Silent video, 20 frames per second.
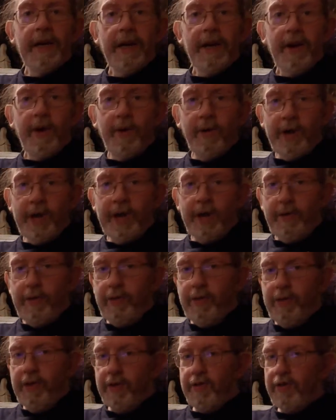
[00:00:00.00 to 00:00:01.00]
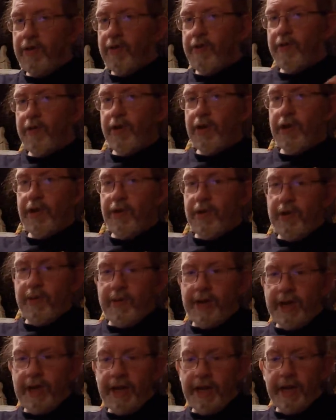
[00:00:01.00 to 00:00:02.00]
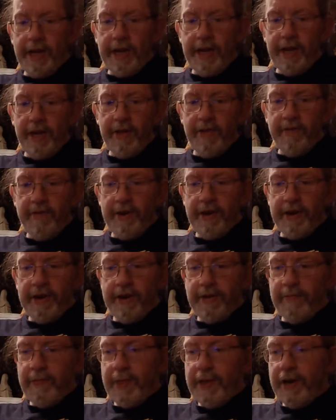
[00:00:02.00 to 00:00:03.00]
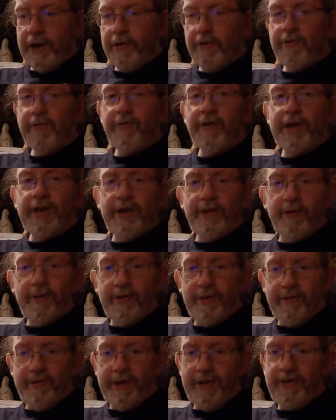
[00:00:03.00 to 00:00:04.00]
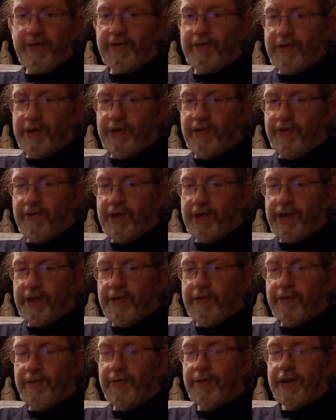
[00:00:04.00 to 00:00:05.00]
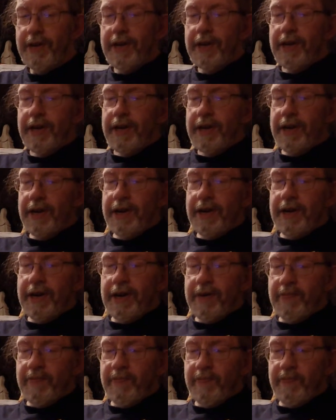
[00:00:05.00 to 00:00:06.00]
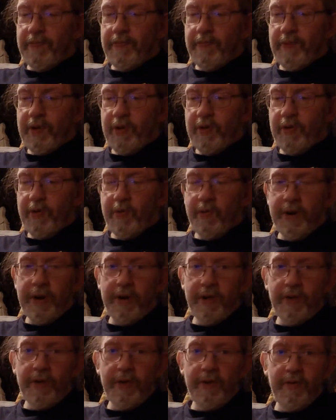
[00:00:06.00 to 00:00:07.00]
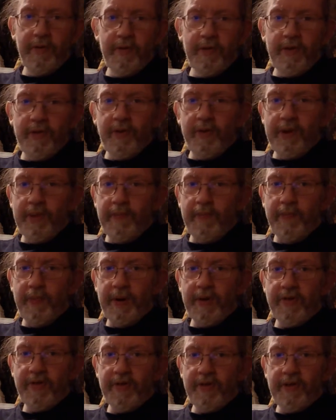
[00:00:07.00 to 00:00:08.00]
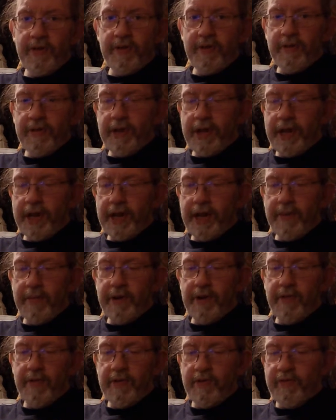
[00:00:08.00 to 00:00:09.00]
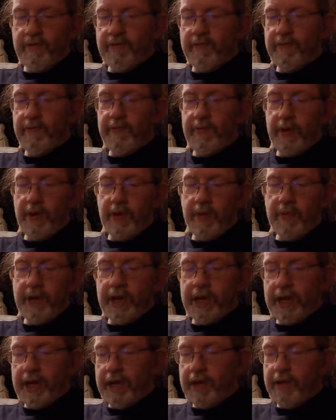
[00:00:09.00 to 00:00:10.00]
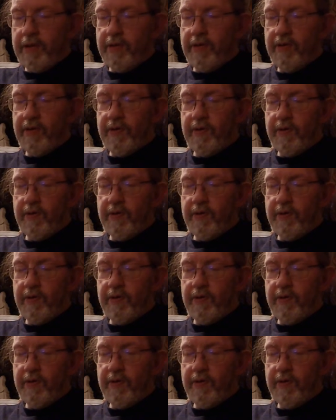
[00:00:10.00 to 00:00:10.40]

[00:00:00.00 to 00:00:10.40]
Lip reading: Okay, this is going to be kind of a redo of yesterday's video, um, where there was a lot of buzzing on the camera, which we've eliminated. So